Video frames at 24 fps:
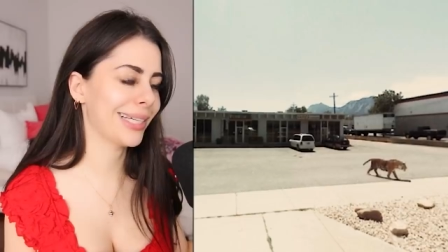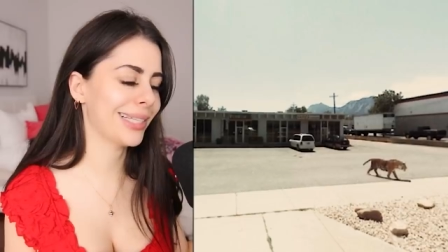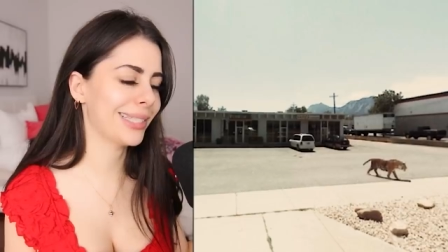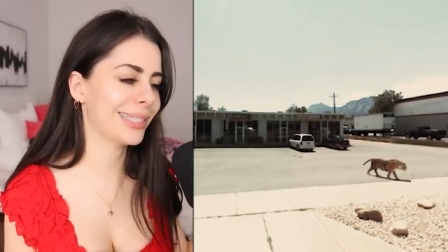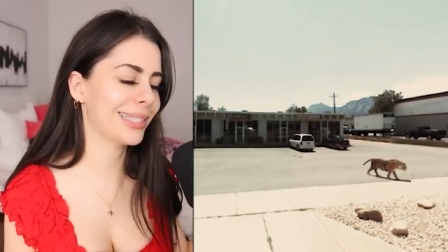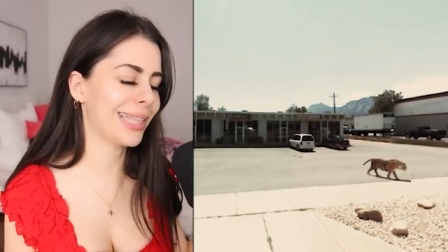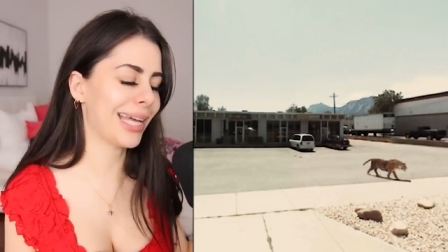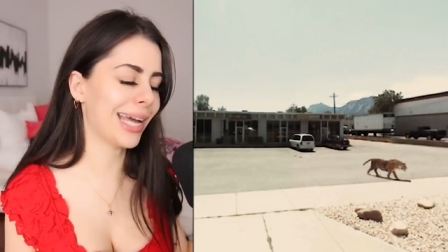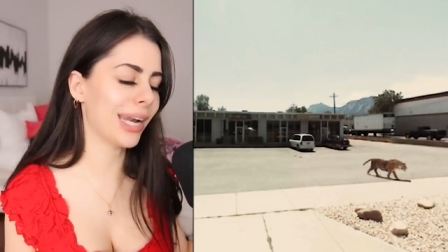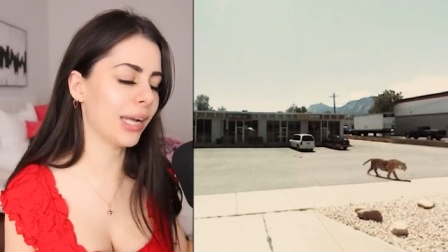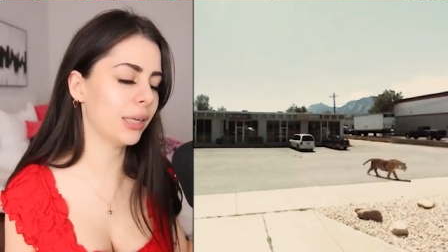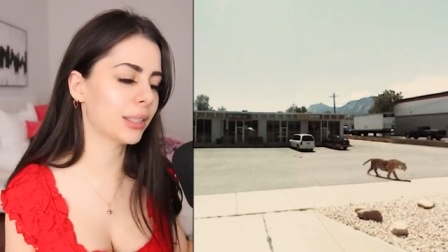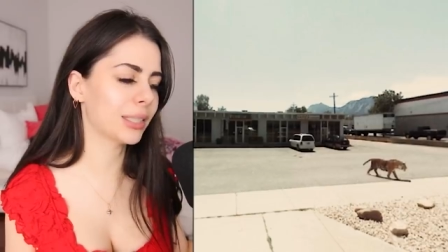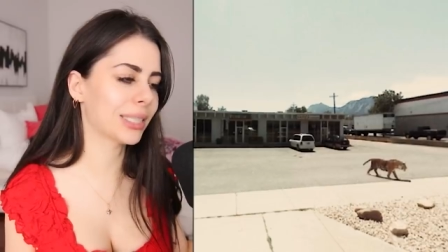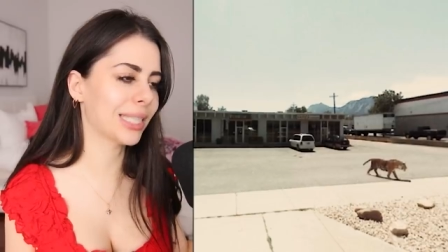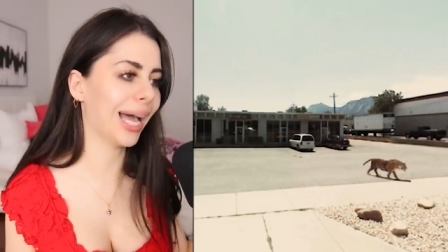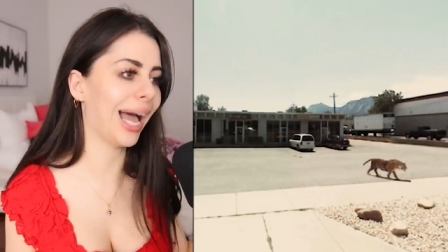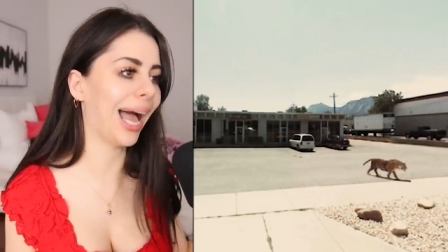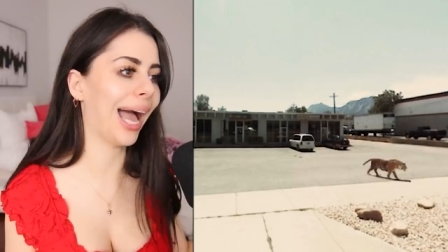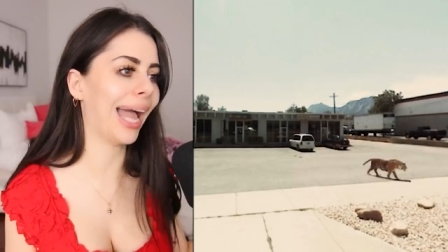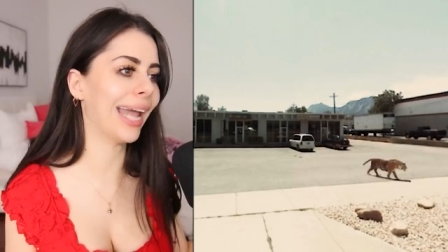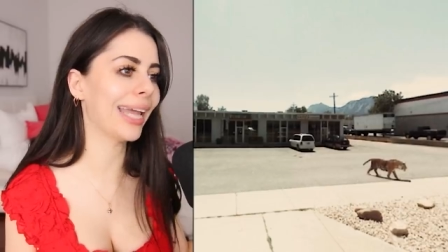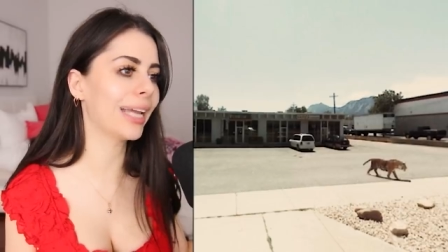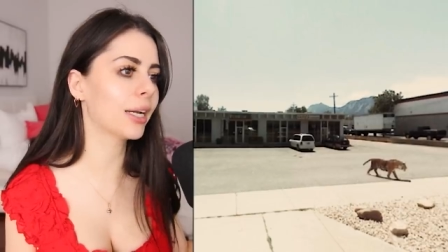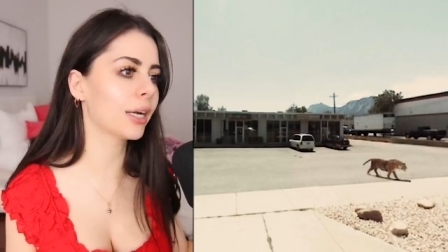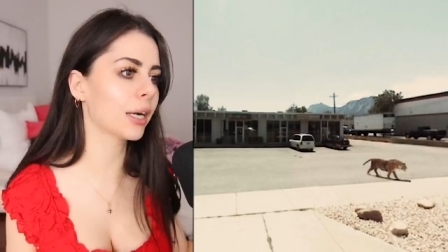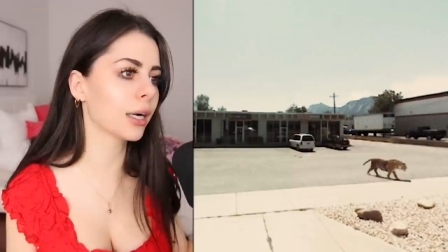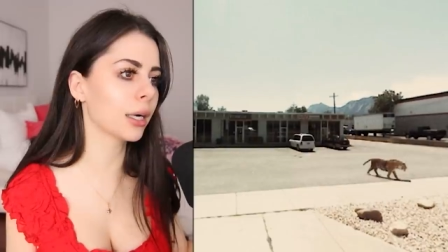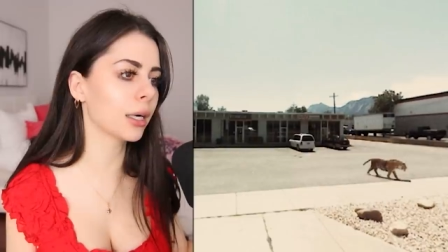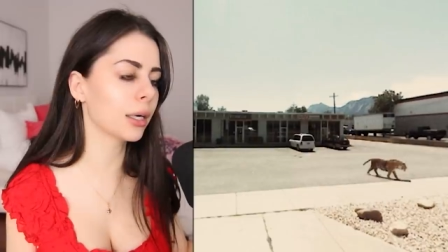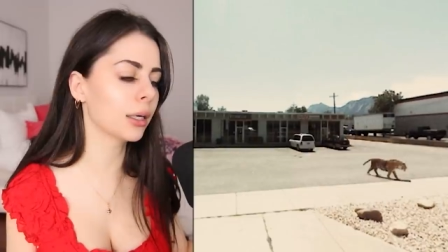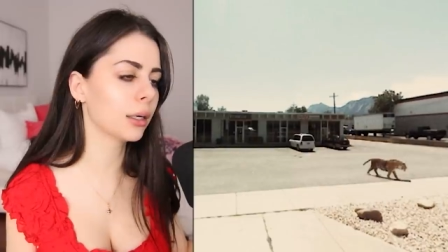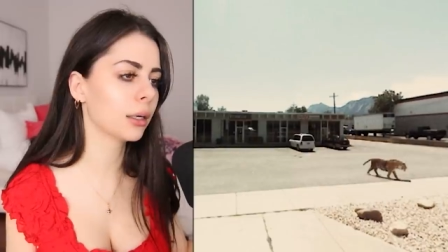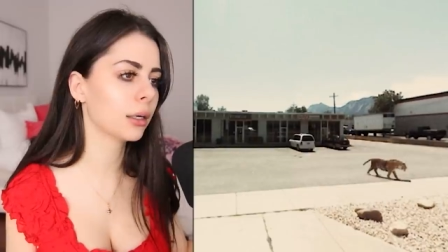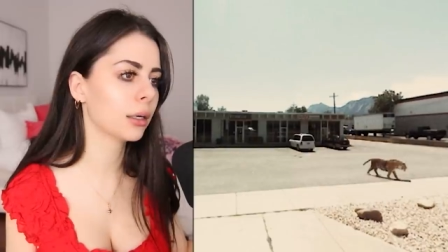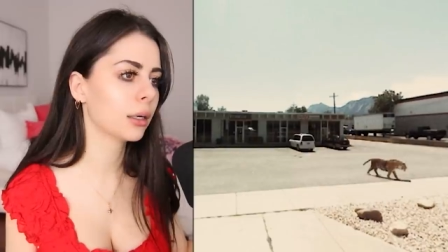Is that a tiger?
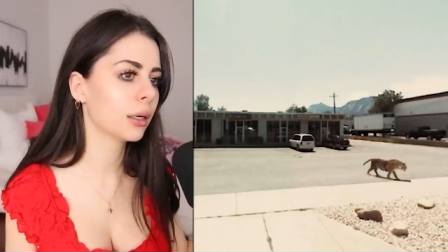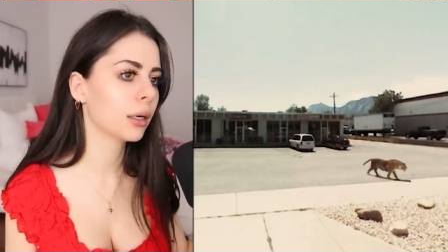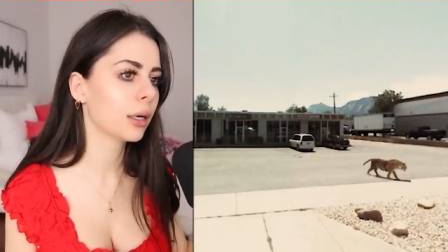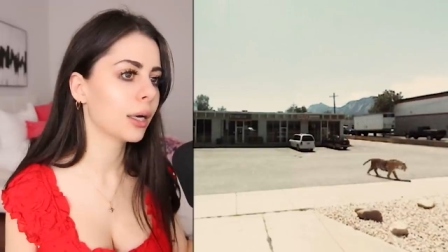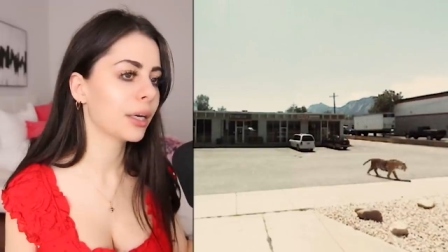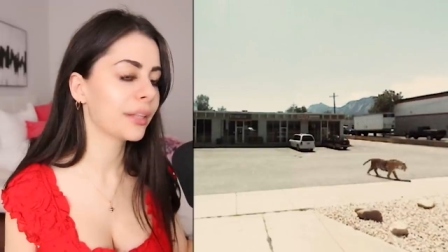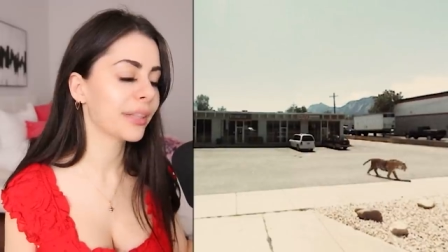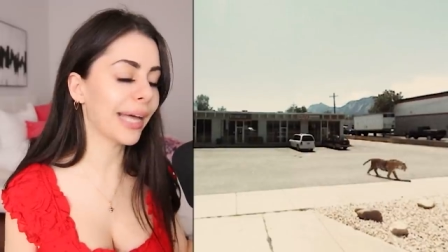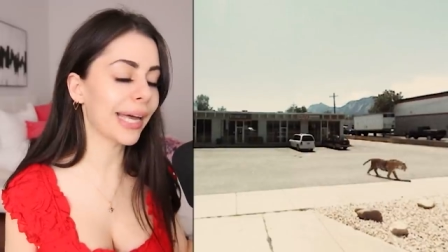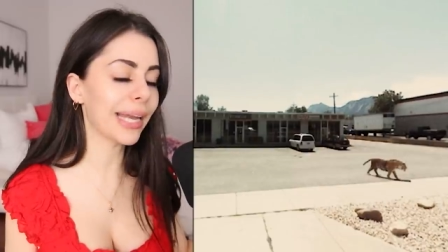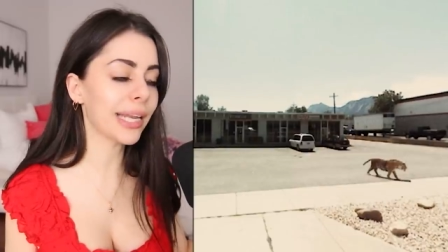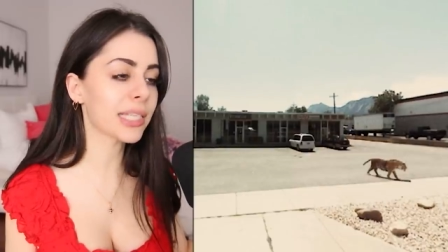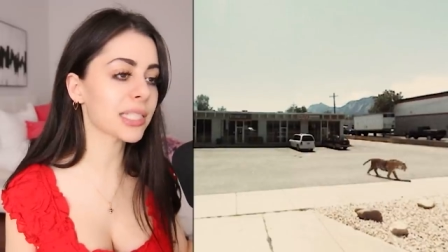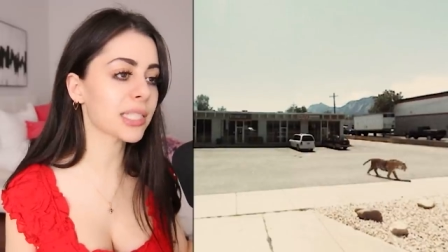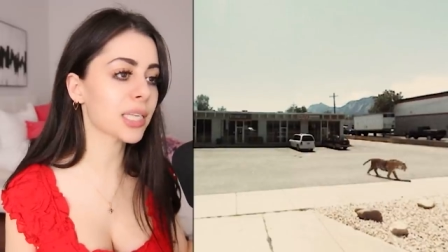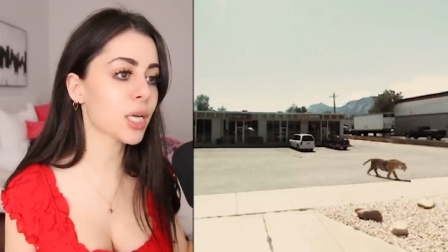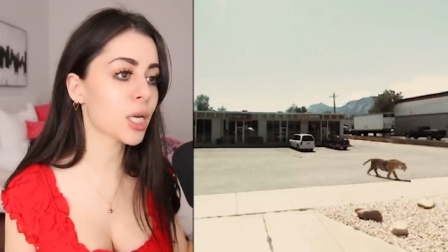That is